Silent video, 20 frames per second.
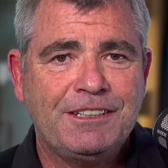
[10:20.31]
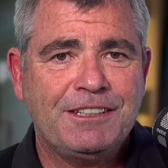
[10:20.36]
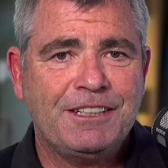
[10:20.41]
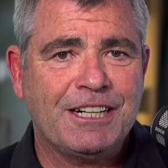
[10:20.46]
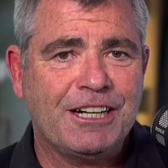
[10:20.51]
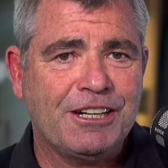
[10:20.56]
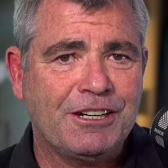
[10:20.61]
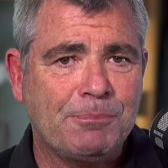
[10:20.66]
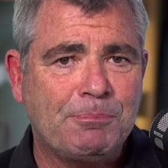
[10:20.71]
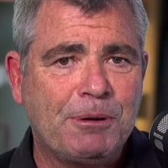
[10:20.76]

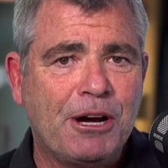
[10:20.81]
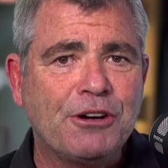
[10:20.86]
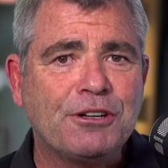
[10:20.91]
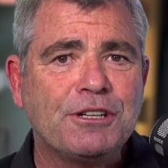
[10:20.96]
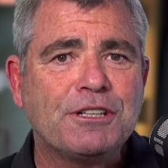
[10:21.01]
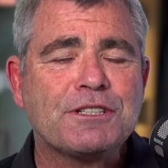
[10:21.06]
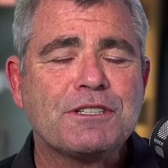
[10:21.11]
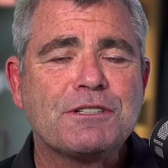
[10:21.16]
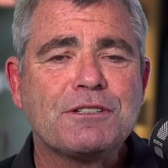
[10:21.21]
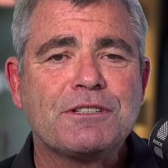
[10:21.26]

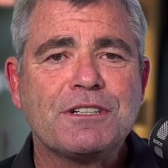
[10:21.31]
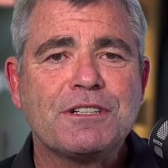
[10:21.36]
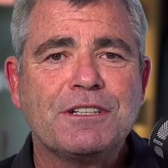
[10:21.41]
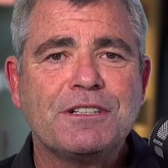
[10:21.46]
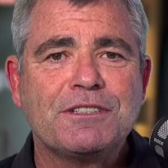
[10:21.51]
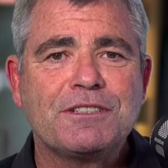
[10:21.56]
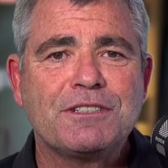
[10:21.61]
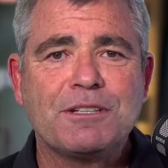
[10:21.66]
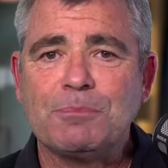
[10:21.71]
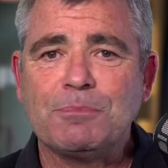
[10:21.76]
Opponents
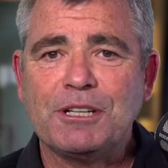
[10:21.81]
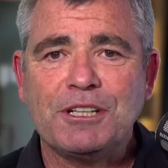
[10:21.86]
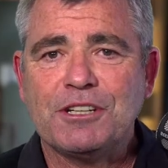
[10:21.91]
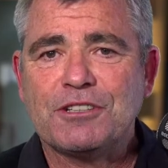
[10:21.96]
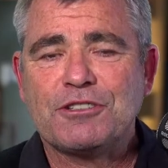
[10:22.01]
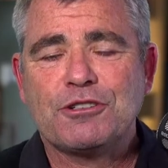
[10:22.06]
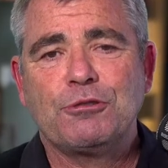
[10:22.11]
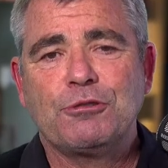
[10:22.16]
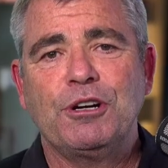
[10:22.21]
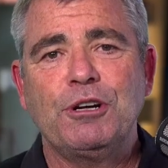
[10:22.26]
simply
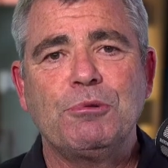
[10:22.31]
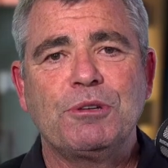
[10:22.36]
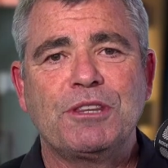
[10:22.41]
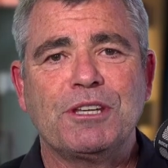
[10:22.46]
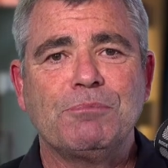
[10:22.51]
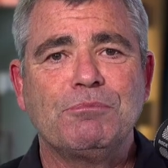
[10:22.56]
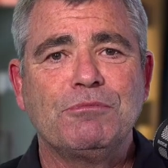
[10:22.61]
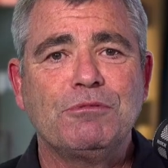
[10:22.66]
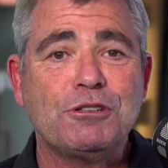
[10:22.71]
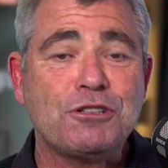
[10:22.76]
disagree with
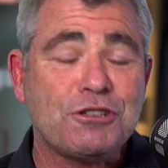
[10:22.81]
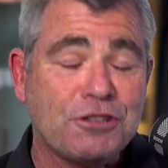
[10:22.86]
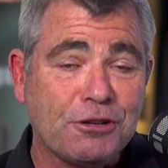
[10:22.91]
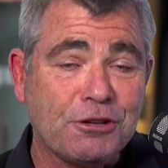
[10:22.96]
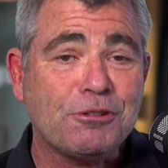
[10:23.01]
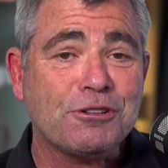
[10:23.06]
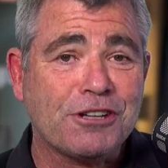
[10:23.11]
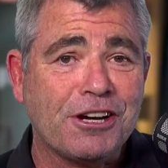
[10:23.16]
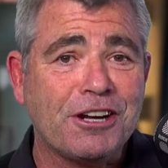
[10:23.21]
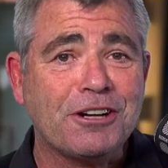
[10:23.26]
them, which
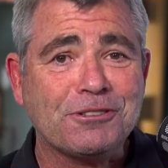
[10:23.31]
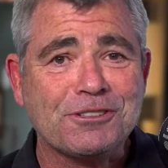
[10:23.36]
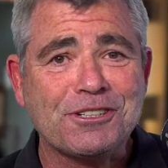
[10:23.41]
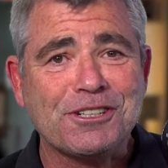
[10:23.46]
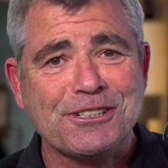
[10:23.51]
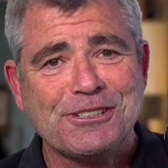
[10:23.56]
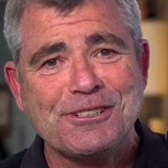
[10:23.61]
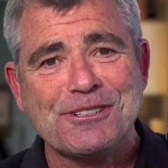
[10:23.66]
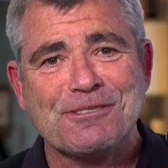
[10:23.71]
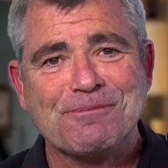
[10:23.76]
they're entitled
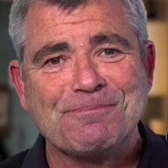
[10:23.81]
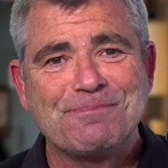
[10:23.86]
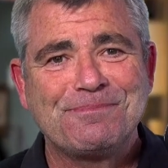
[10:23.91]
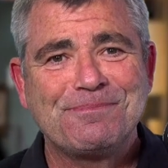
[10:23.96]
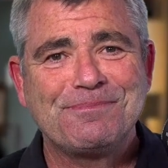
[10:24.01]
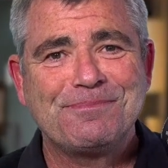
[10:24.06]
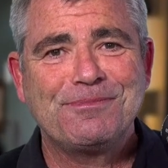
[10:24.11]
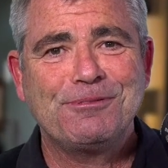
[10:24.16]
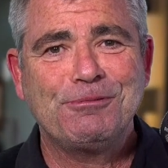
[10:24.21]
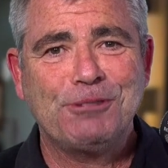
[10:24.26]
to do.
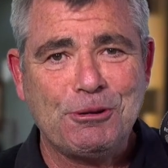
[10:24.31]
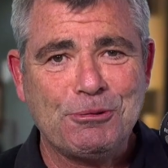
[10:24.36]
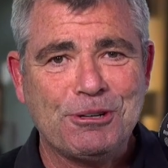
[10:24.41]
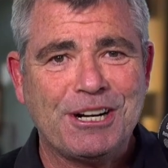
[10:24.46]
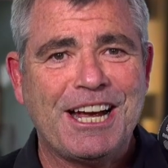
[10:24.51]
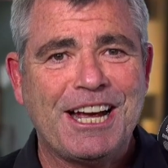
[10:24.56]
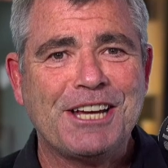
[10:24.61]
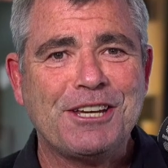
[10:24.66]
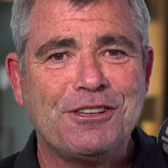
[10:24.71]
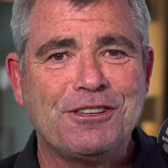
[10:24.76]
We would
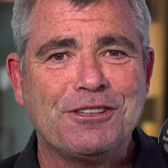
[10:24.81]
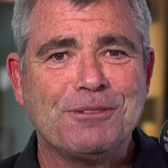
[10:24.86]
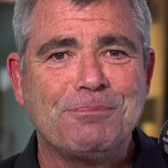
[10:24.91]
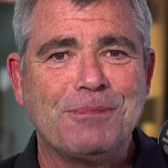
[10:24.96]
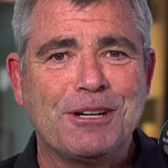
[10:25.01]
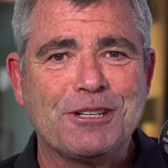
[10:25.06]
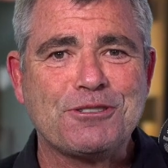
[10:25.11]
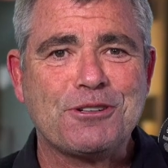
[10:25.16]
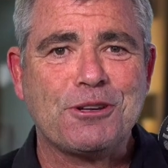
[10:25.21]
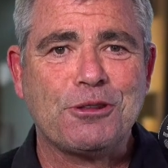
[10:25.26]
argue that
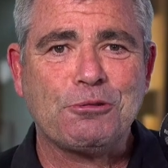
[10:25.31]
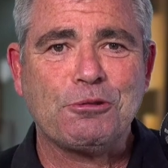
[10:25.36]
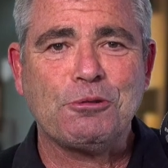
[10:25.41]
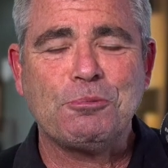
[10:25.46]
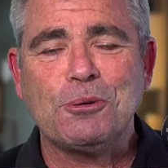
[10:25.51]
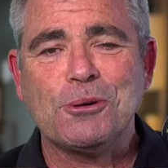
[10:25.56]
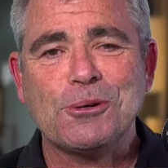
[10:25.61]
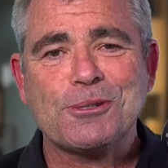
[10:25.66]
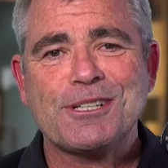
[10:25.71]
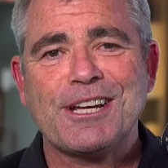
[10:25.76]
most of the
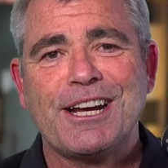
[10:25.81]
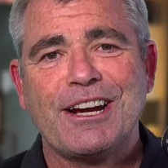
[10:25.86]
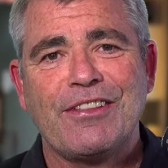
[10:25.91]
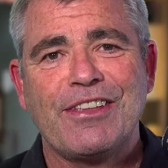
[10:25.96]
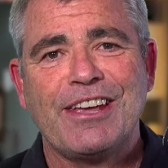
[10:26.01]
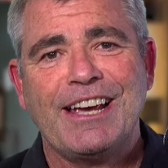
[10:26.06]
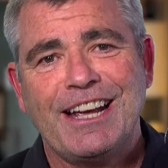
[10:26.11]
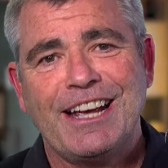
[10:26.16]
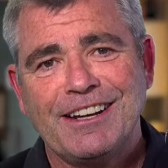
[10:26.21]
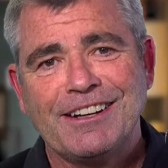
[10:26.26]
reports out of
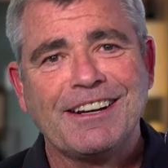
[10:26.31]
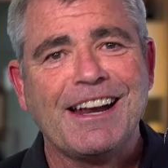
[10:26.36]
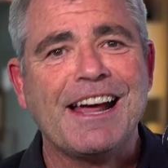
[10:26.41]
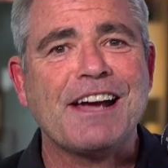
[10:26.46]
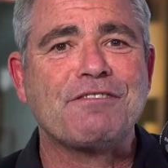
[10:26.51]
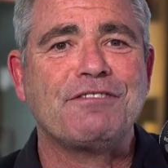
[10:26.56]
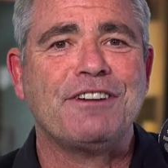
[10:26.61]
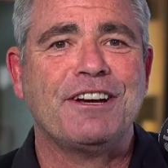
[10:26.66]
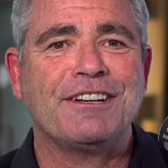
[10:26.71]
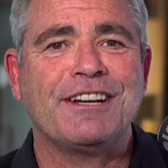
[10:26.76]
the Helen
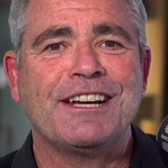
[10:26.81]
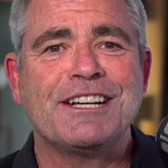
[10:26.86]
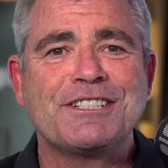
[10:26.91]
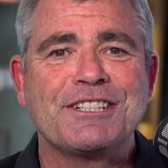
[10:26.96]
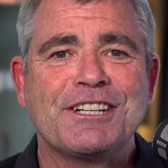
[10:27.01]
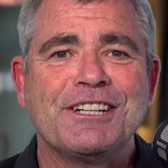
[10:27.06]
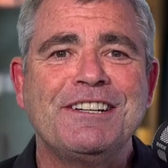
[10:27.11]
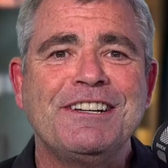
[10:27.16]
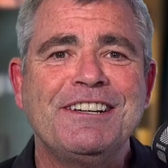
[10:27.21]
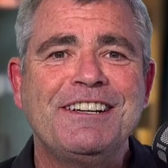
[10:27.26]
Clark
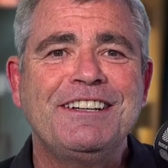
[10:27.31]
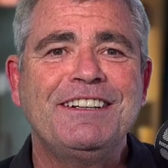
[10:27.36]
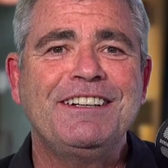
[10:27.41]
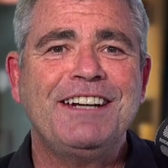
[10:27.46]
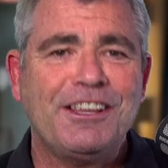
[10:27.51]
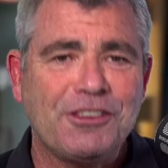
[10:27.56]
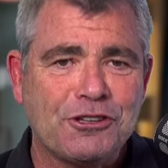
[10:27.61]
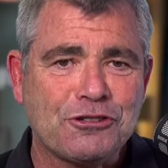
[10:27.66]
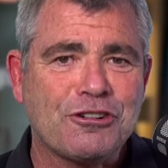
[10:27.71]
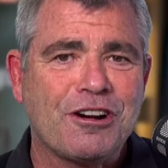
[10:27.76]
Foundation
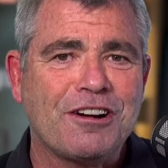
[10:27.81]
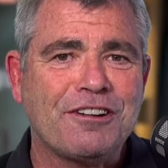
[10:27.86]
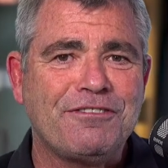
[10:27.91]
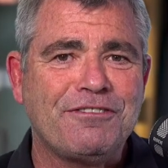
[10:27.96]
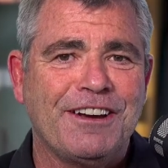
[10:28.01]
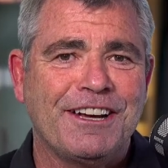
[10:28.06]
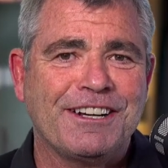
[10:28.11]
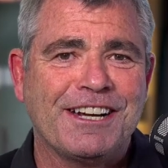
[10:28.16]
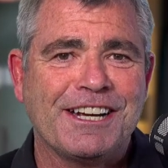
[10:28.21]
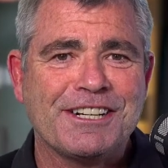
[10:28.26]
and the Drug
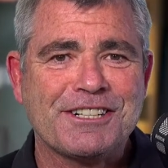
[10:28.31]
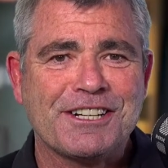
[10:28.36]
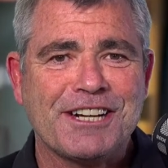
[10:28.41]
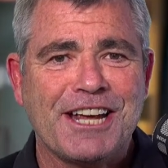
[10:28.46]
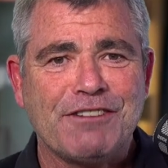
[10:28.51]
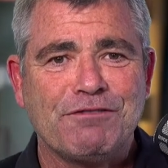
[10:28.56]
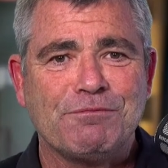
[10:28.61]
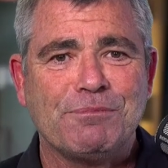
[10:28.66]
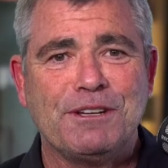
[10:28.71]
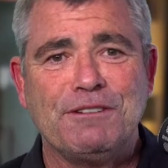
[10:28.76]
Foundation
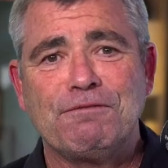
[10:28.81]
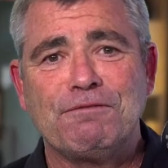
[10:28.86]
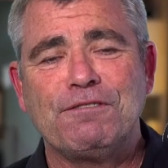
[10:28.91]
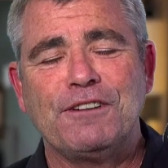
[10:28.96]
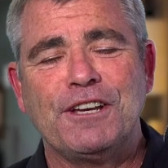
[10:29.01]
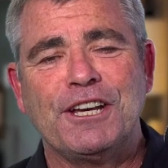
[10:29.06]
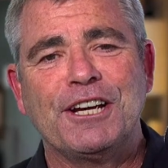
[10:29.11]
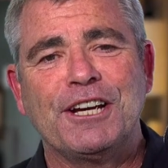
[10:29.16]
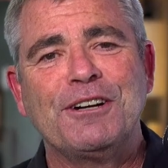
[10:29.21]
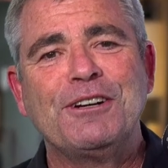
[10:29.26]
haven't been
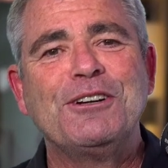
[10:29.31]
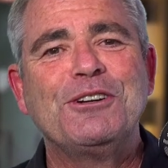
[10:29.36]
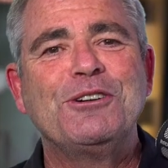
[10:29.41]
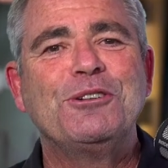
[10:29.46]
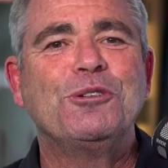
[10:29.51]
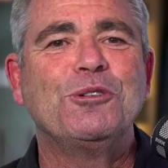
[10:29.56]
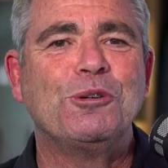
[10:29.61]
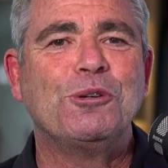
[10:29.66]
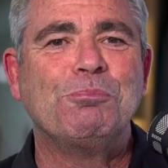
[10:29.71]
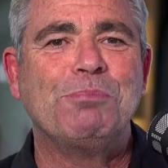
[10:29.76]
fair
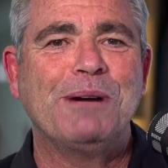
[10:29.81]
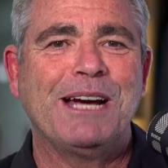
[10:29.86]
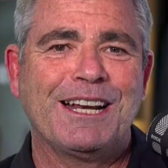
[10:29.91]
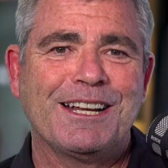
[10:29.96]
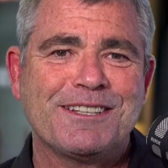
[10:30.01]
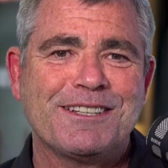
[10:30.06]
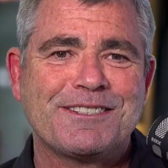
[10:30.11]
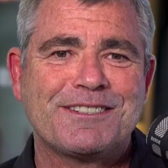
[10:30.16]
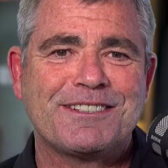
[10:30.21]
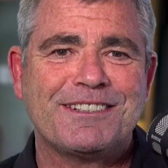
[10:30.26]
or
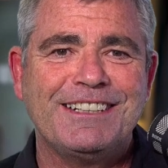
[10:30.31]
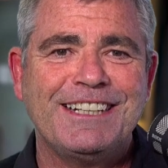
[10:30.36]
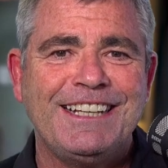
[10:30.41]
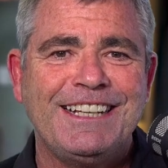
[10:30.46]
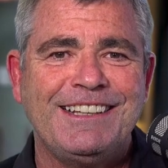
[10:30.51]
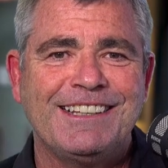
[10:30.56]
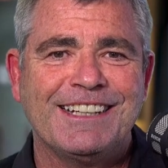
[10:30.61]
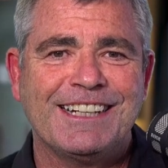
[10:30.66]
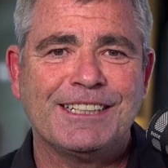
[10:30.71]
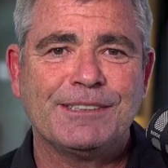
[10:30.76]
balanced
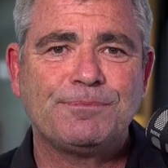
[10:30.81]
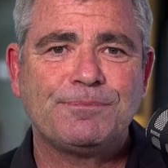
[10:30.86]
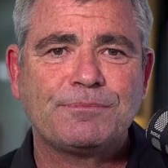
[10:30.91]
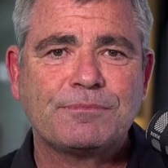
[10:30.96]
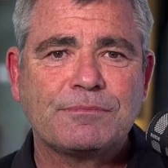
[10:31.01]
either.